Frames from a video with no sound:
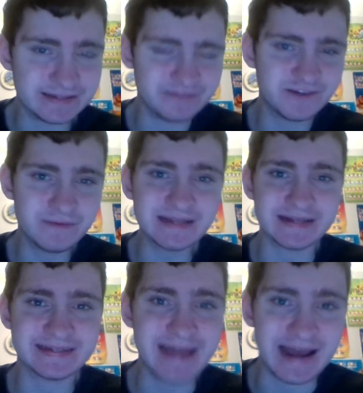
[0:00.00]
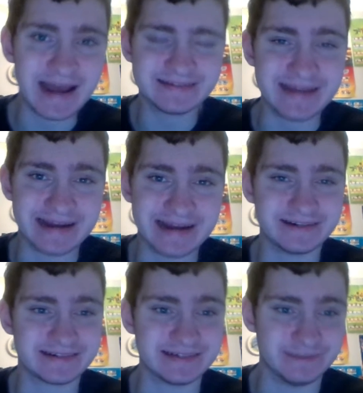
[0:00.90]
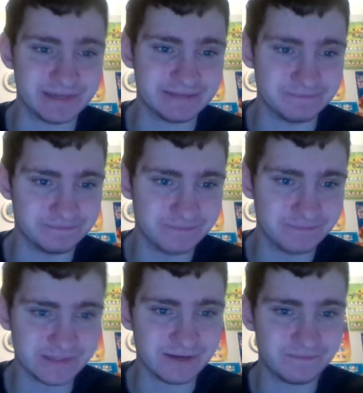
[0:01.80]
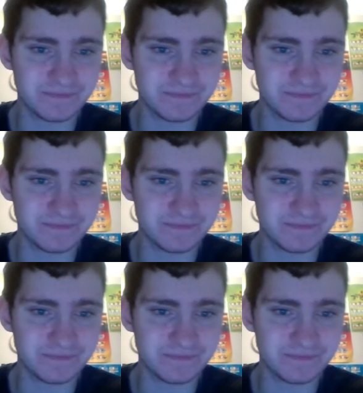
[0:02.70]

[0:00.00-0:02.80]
If you're making it that, then yeah, you're gonna be you know.